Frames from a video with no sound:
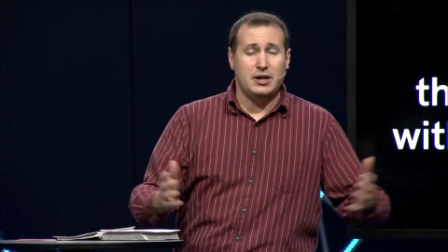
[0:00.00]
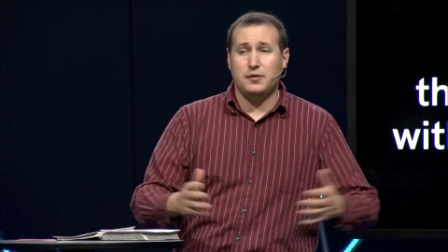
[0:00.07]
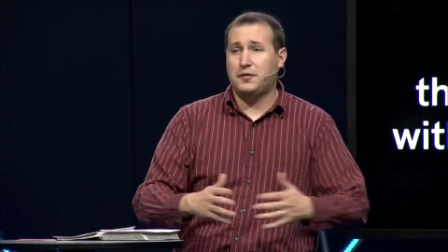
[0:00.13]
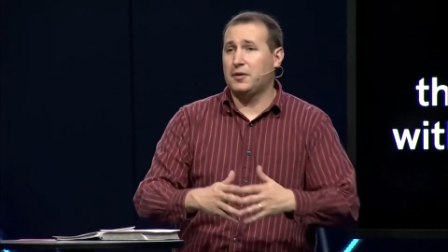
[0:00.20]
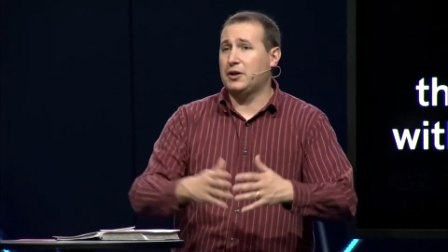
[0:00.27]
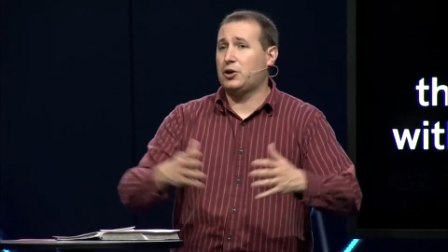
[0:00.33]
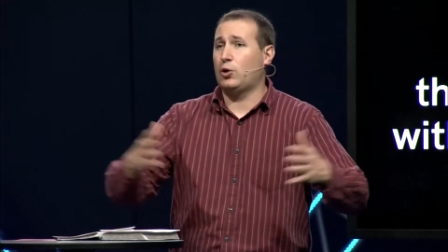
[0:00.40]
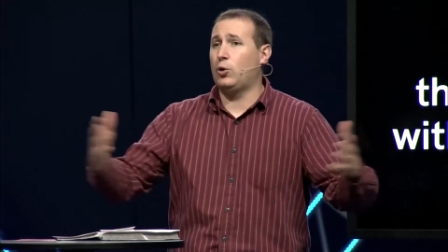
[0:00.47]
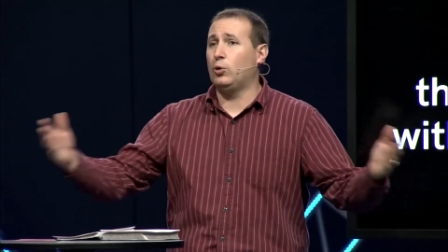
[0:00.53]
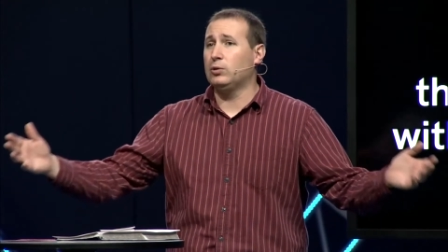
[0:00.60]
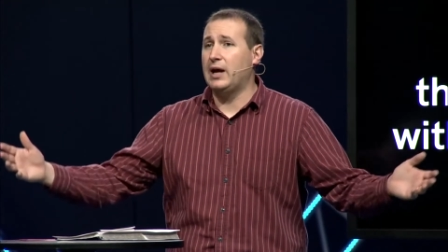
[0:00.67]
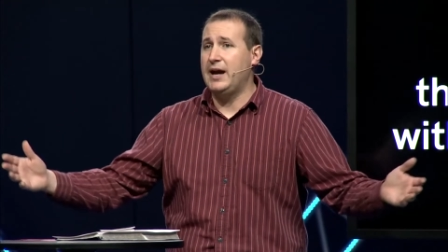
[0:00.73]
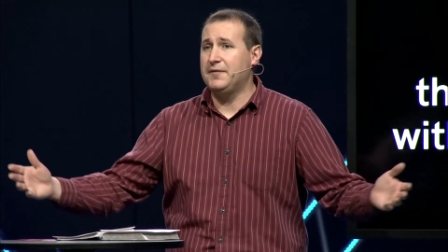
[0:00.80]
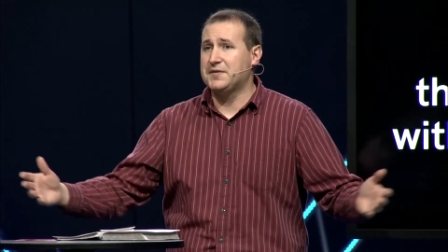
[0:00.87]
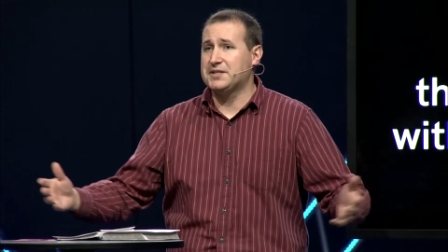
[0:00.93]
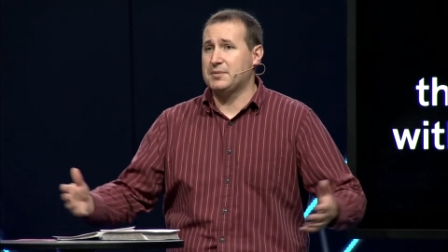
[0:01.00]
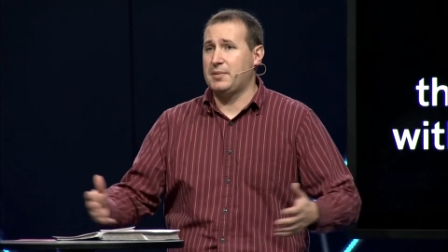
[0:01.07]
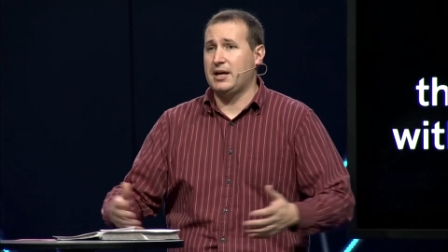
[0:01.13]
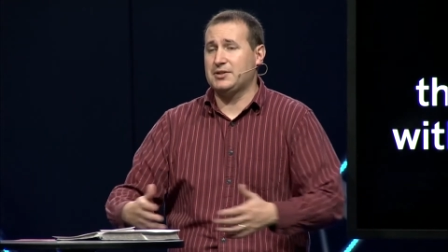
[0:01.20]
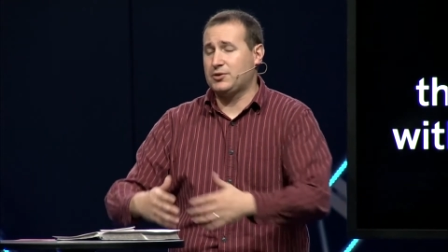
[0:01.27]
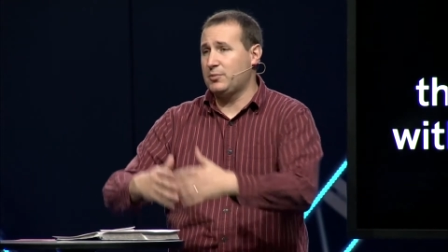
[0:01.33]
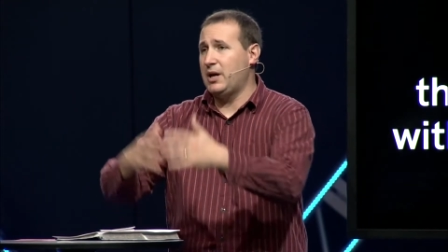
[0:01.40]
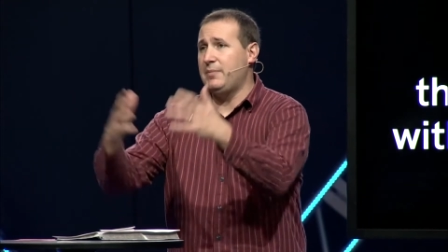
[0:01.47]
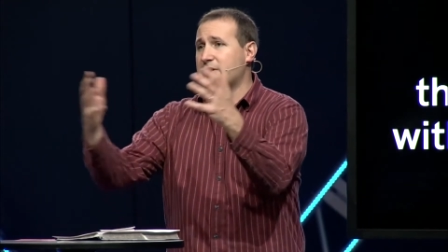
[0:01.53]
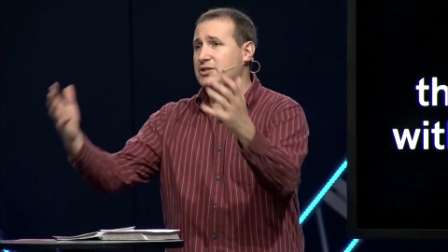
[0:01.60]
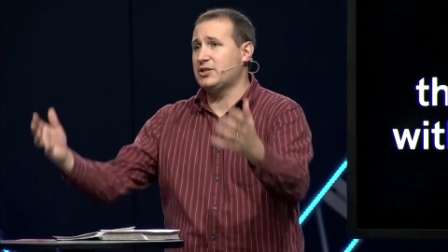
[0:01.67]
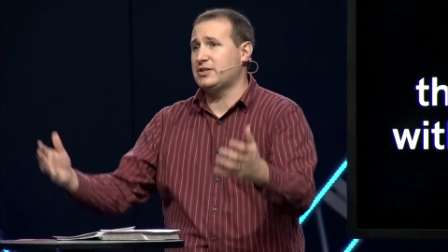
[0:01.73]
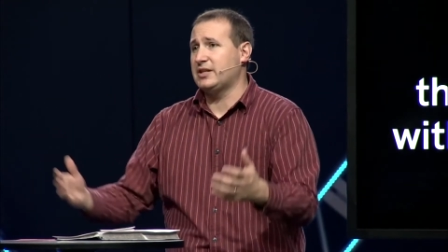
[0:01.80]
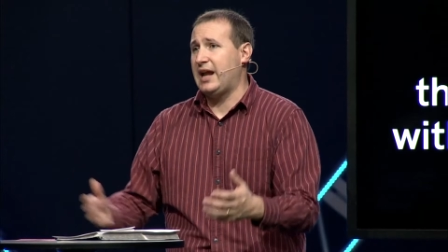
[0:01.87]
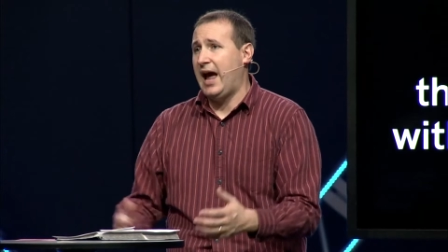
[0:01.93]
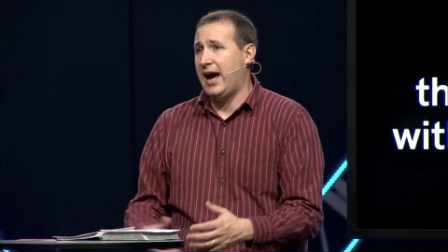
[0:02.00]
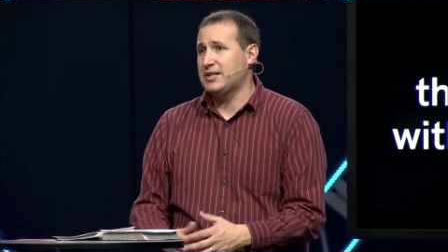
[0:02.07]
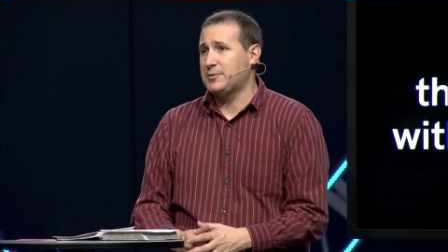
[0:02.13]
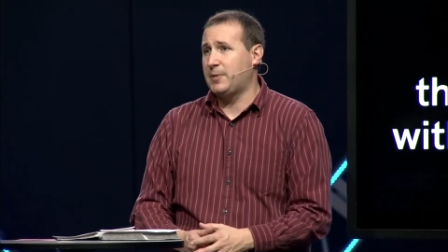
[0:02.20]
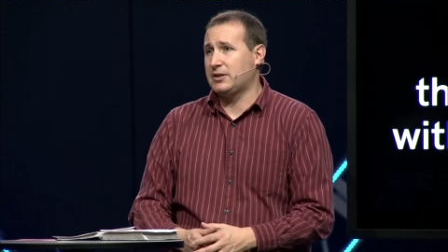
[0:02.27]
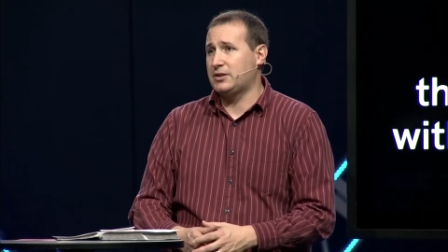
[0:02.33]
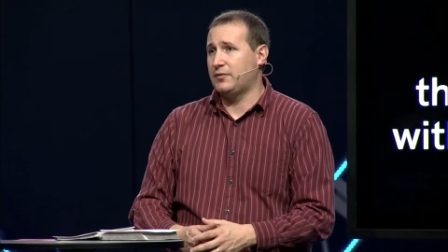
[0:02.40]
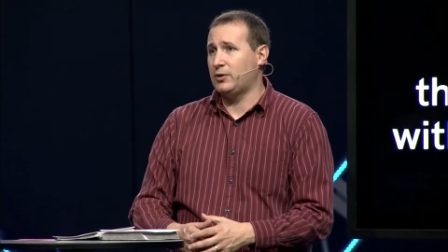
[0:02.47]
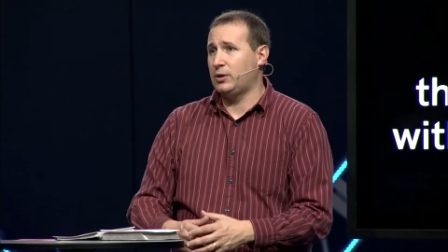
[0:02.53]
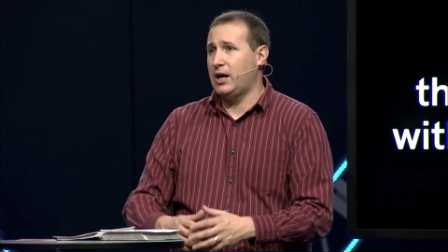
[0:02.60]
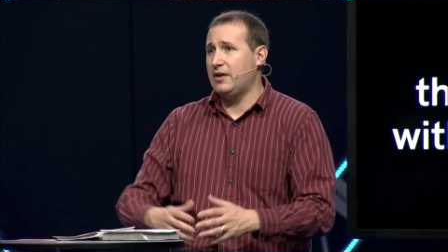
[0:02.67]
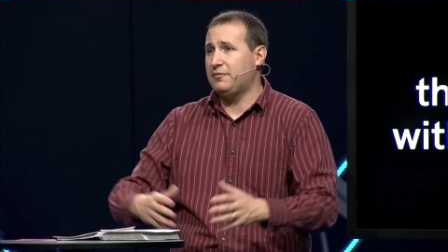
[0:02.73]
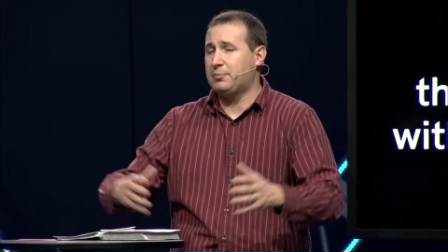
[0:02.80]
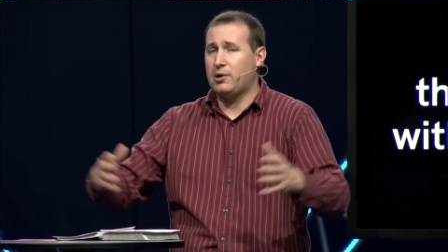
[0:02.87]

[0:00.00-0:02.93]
You feel like your whole life is a mess, or maybe it's just an aspect of your life.